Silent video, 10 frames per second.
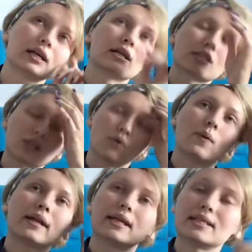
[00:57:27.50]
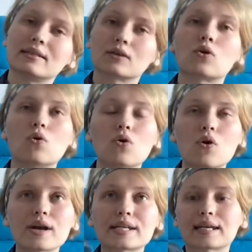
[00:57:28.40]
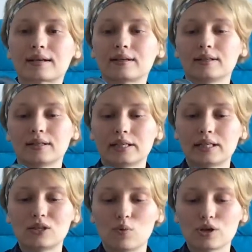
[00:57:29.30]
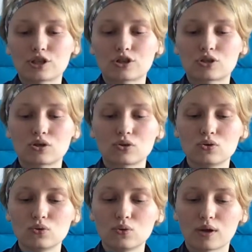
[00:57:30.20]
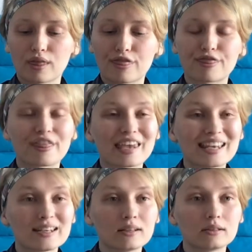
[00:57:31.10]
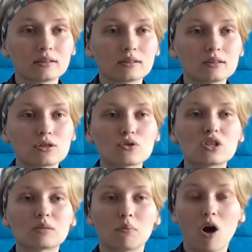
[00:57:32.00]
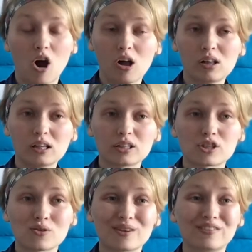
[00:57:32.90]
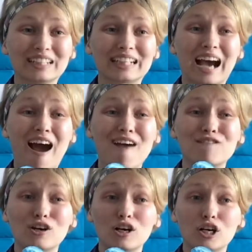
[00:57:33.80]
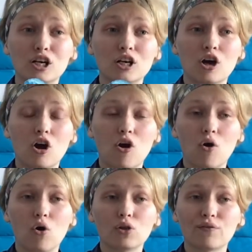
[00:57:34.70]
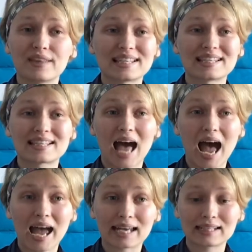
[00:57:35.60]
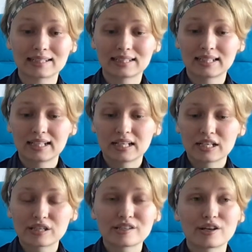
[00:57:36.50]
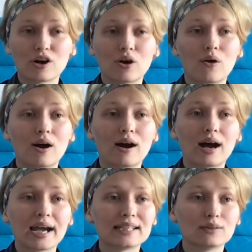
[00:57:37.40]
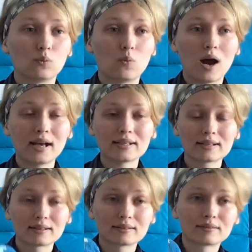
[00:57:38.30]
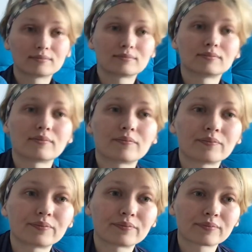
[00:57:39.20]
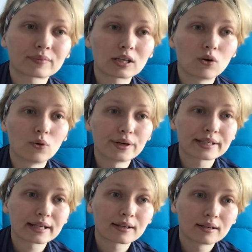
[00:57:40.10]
So when I did the cording, it was too thin, too small to even cover all of the side. So I did one um, cording.